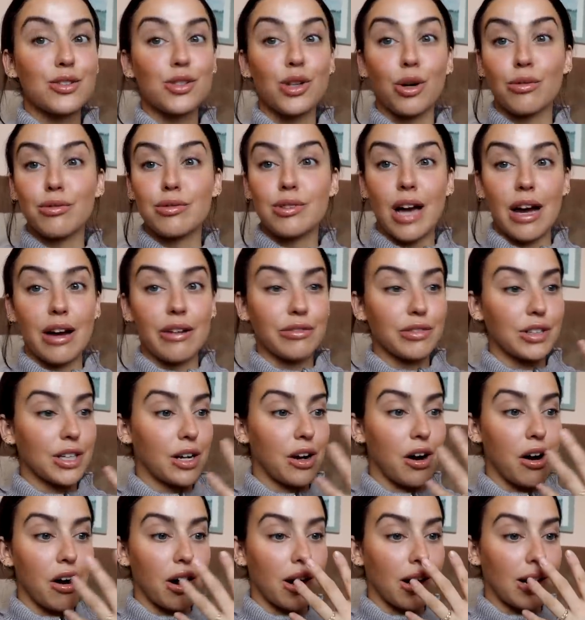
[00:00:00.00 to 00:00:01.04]
so is every
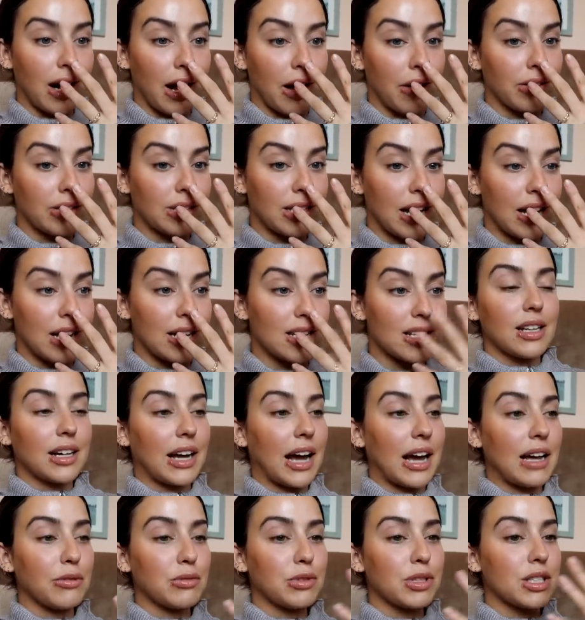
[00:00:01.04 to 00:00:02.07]
car nowadays like
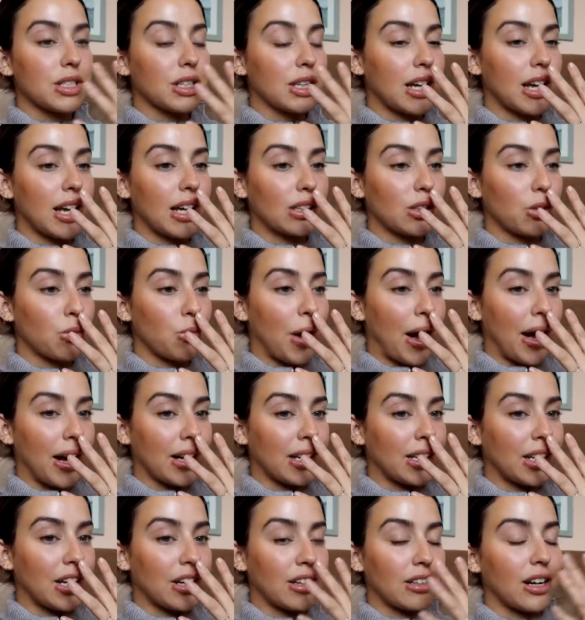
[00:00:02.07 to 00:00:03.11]
I was looking at the
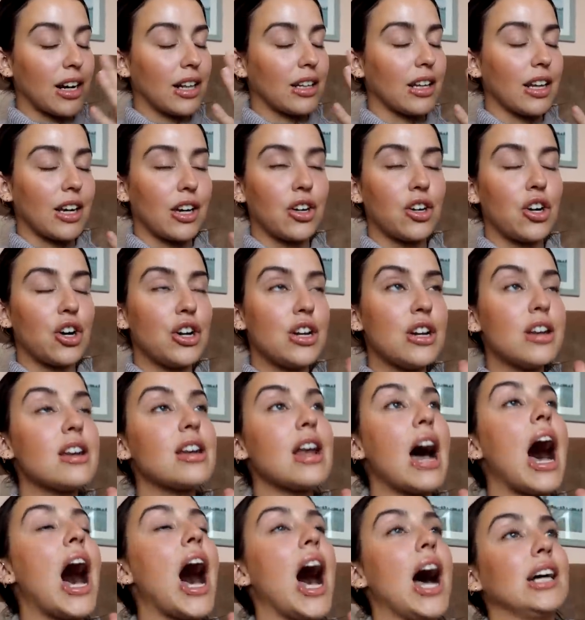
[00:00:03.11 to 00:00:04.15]
Wagoneer and I like could
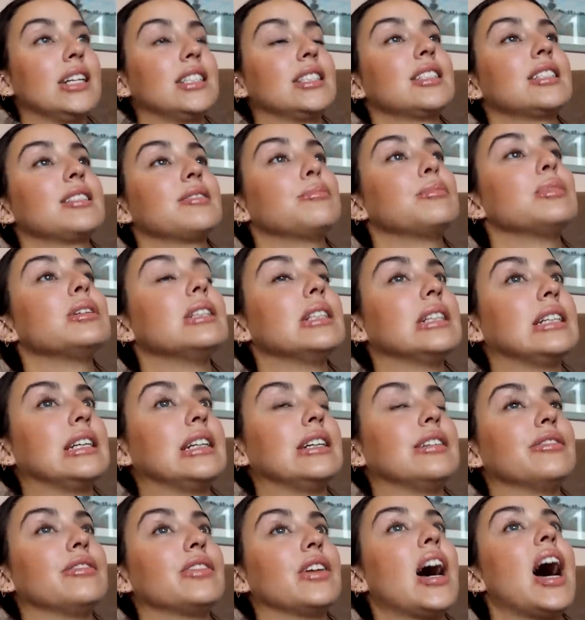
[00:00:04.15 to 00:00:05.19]
not
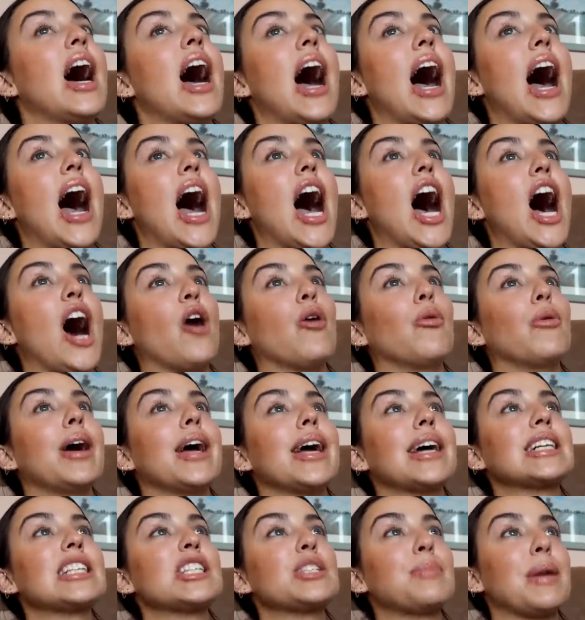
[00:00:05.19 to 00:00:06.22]
believe how
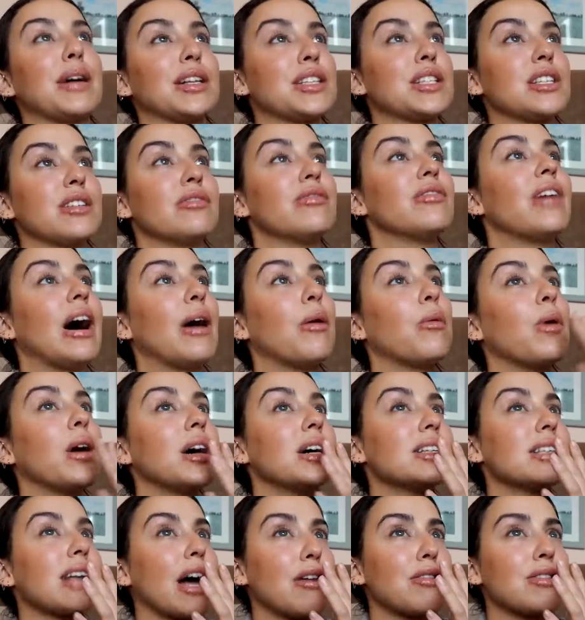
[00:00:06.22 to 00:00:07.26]
expensive that
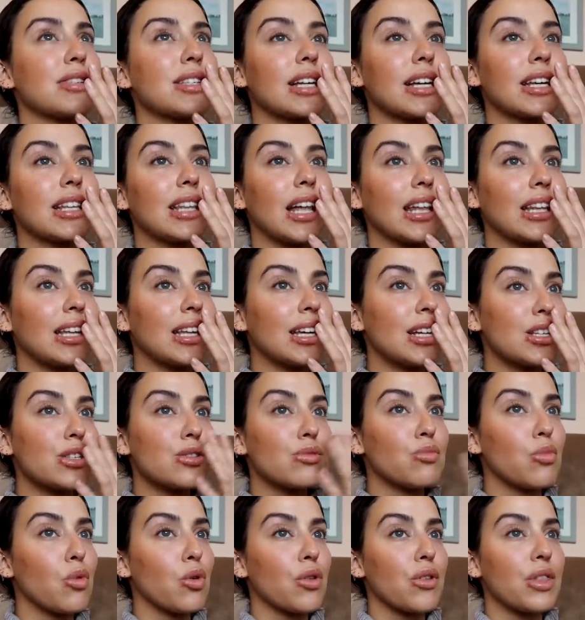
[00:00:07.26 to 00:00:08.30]
was. I was like, that thing is
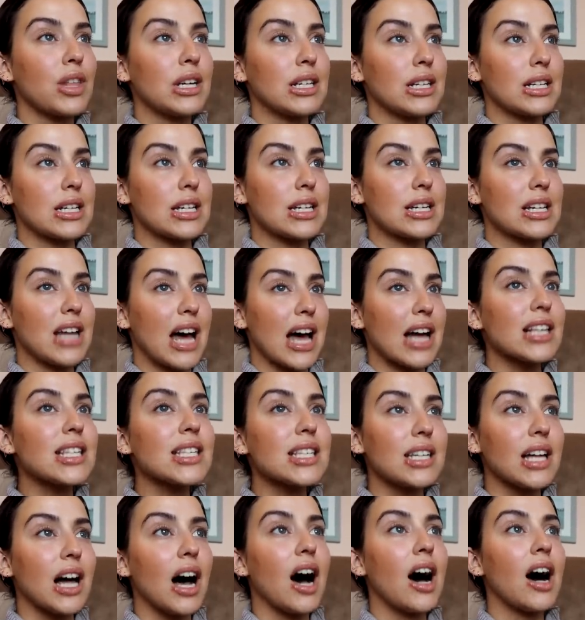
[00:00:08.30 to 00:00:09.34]
more than a
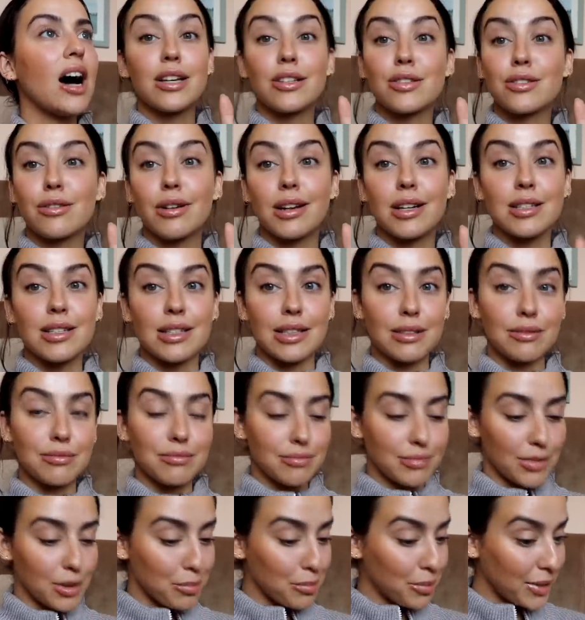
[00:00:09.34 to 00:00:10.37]
Tesla. It's crazy.
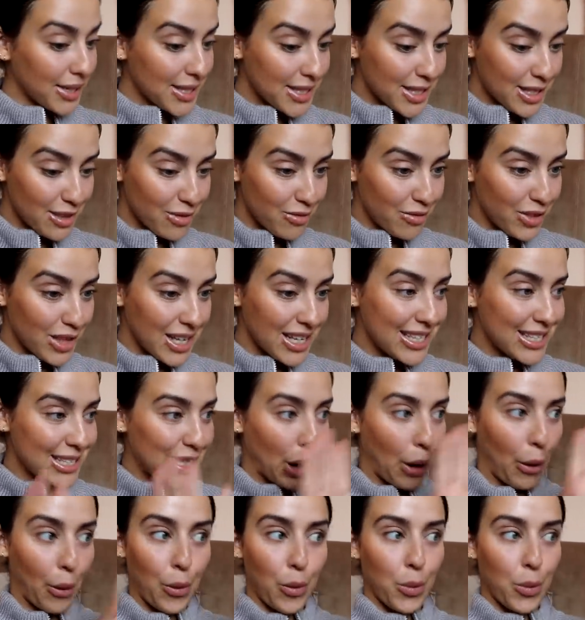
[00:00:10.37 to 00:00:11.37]
The price of things are